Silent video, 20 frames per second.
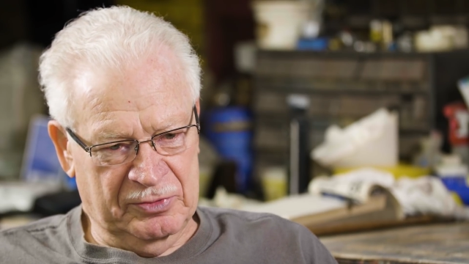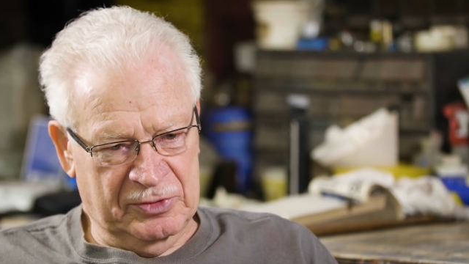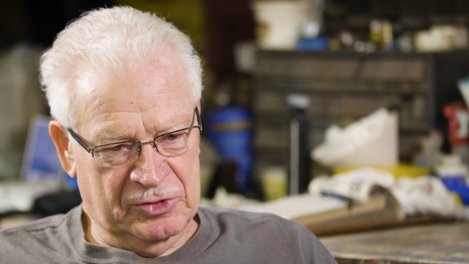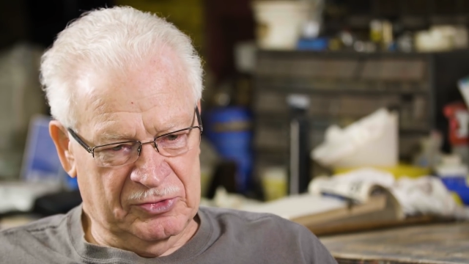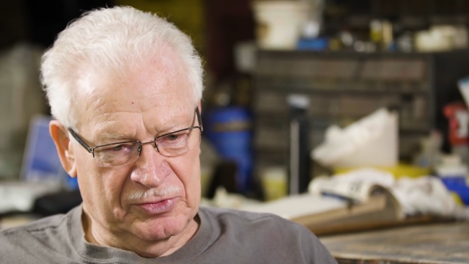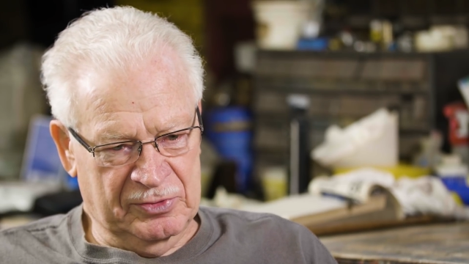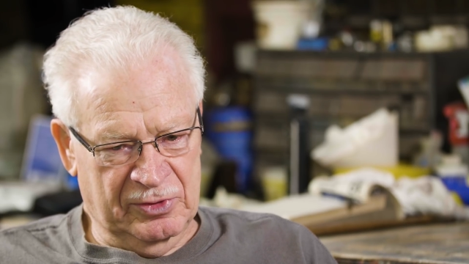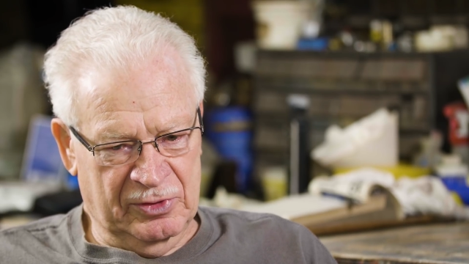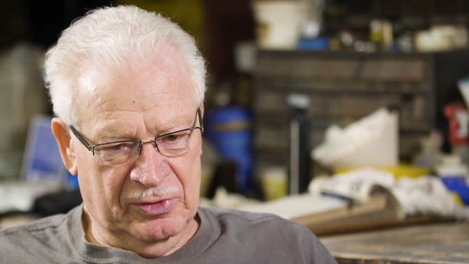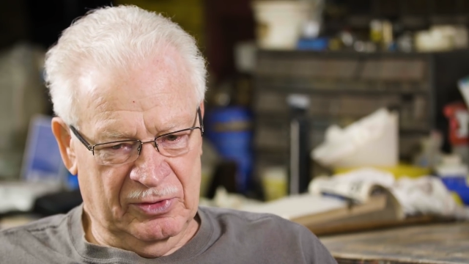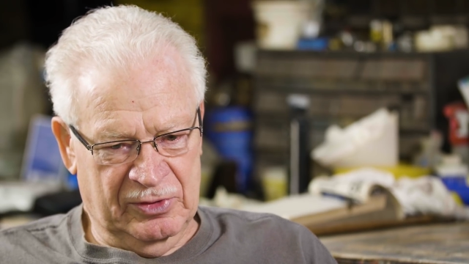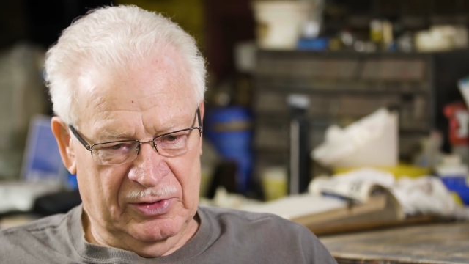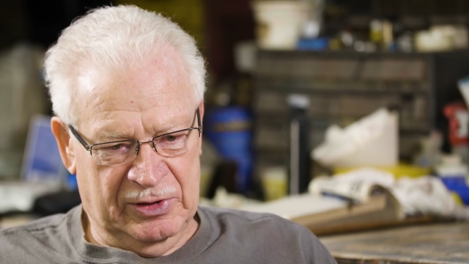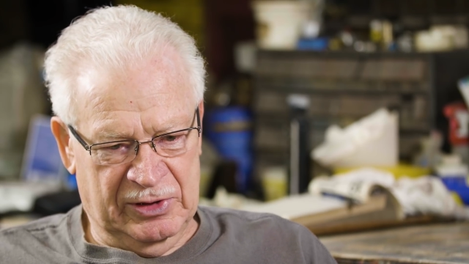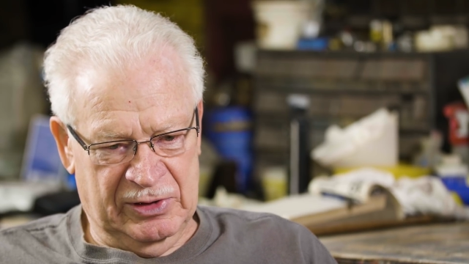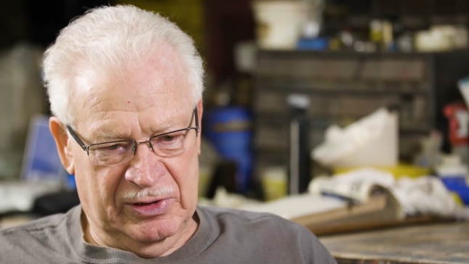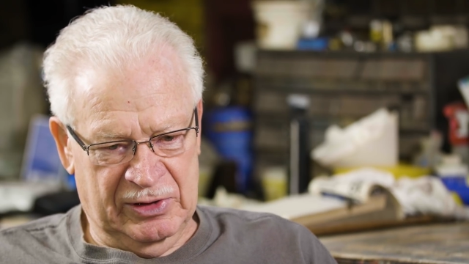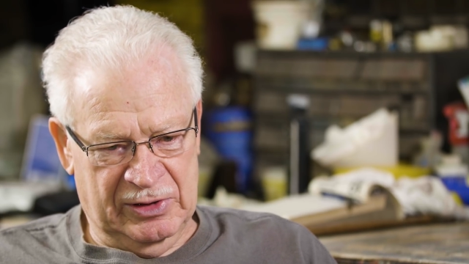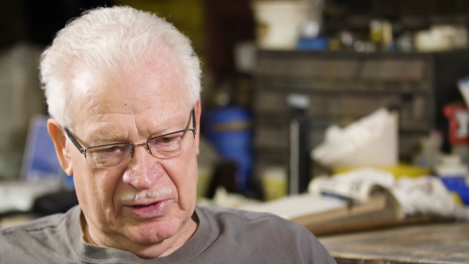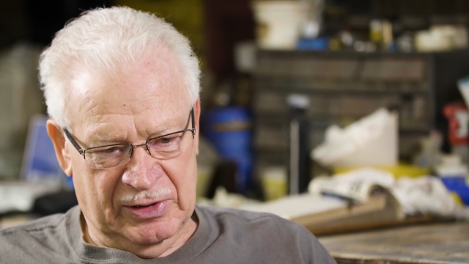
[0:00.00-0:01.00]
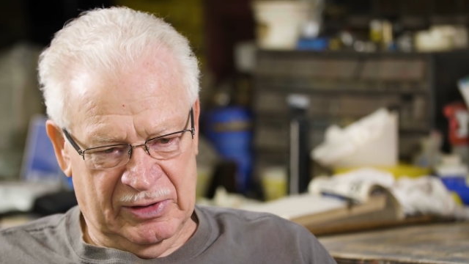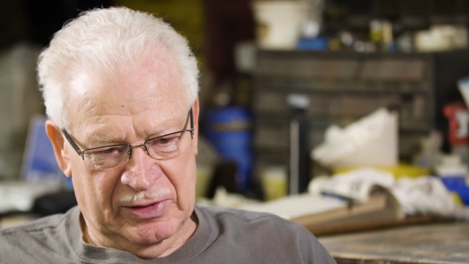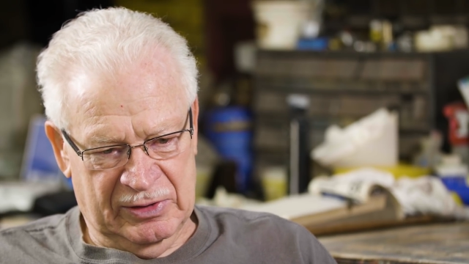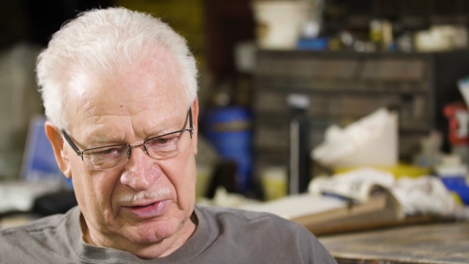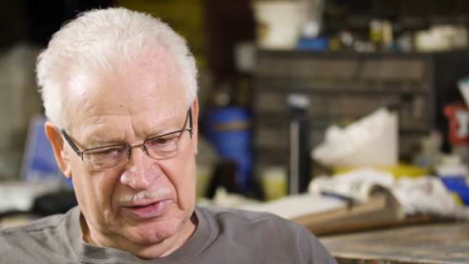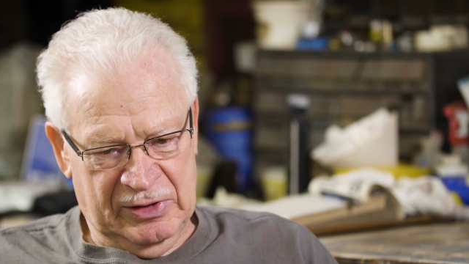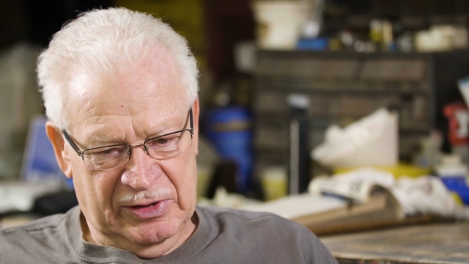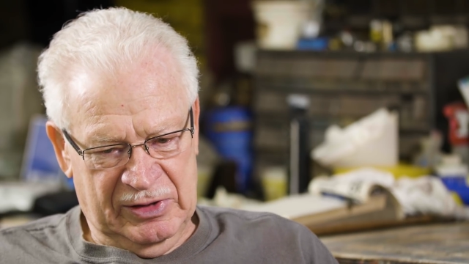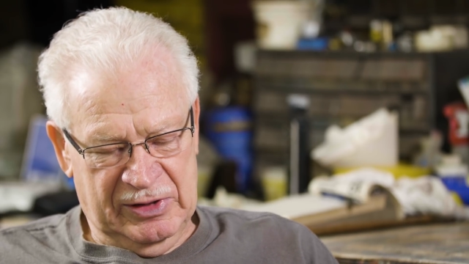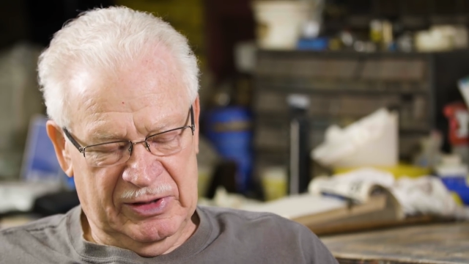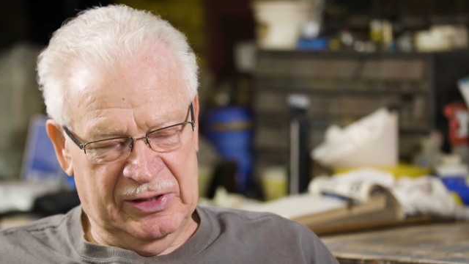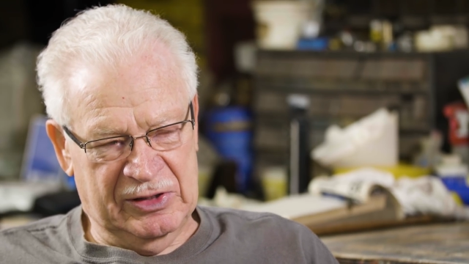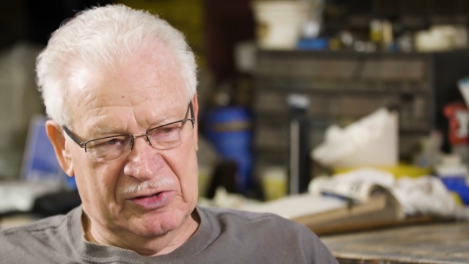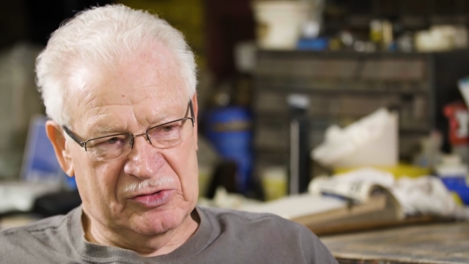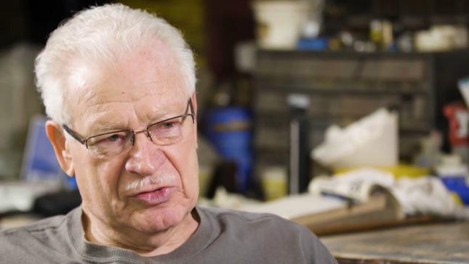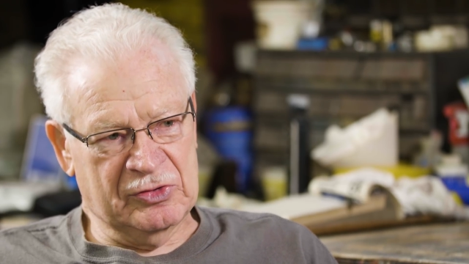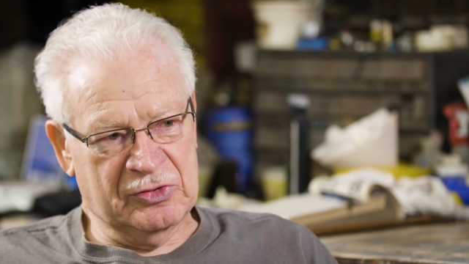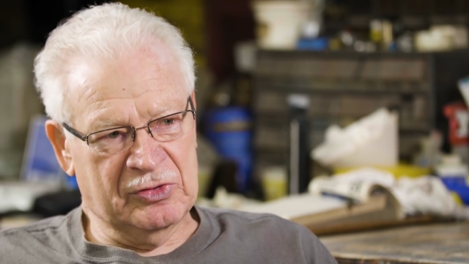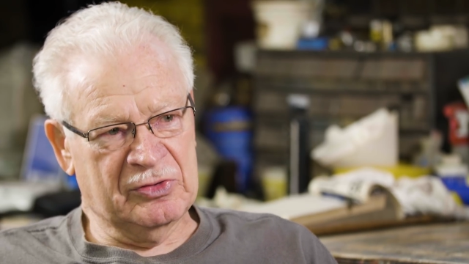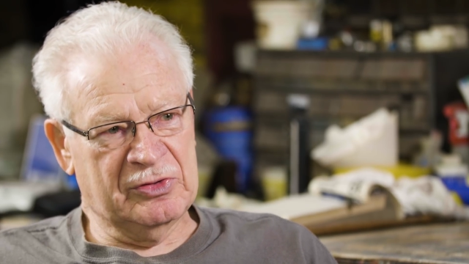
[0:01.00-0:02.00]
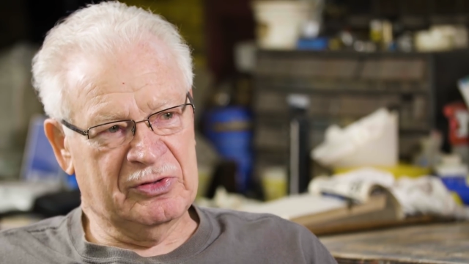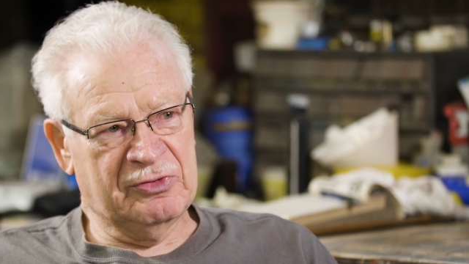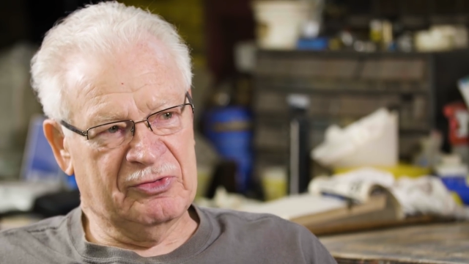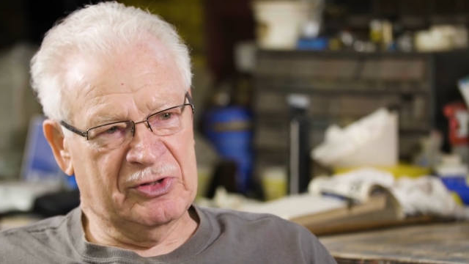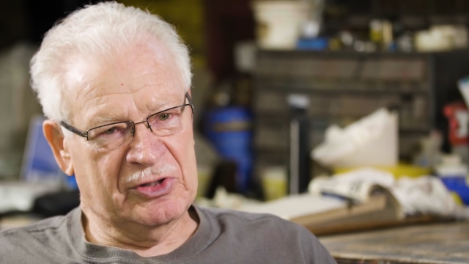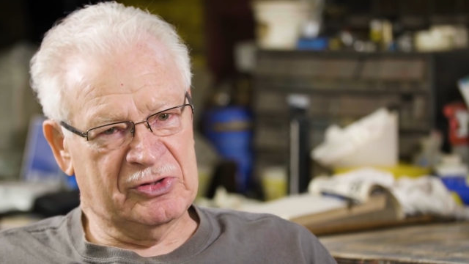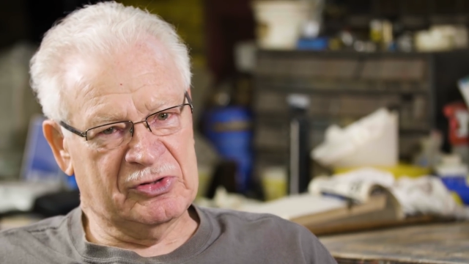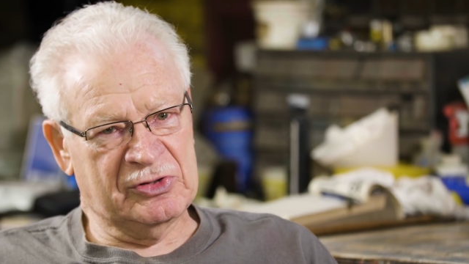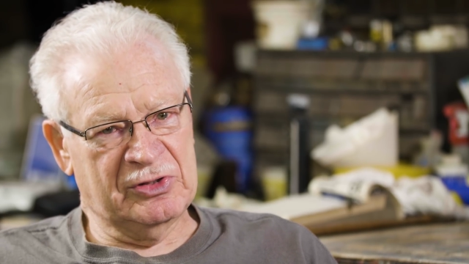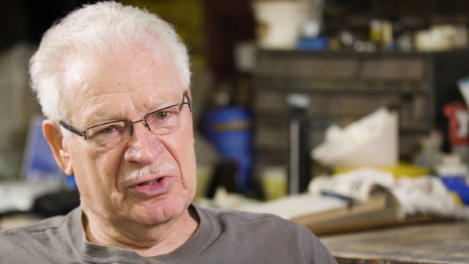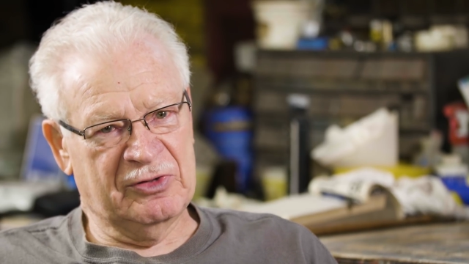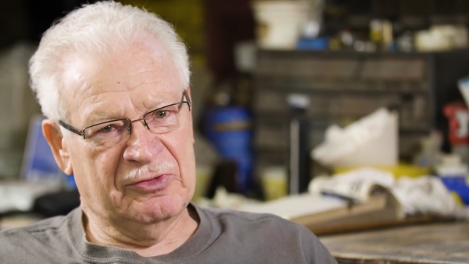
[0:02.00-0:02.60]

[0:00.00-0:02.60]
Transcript: which were the uh, Eastern Division